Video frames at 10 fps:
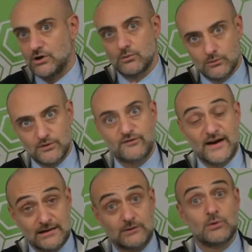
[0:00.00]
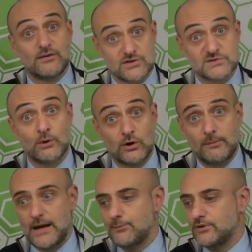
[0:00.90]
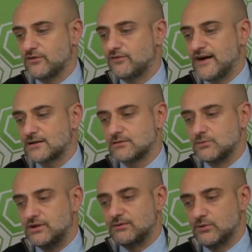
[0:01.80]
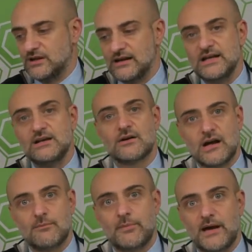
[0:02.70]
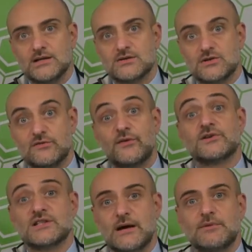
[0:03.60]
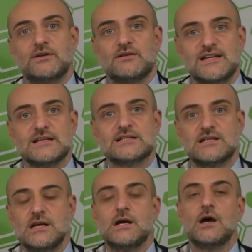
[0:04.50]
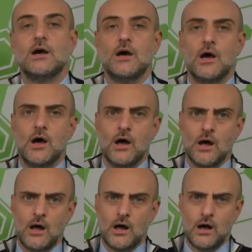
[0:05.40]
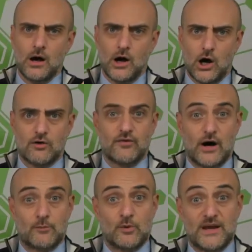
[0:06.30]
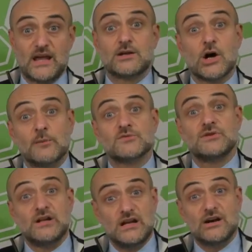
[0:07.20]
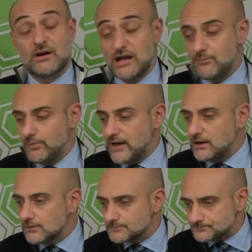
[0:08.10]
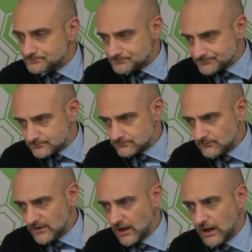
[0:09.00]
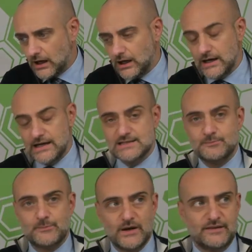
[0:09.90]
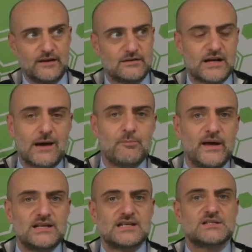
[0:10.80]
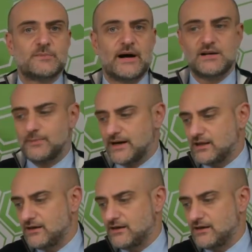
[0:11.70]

with the fact that we have a smaller map, with the linear campaign. So it's the first time that a DLC of Armored Brigade comes with a linear campaign. The campaign is inspired by the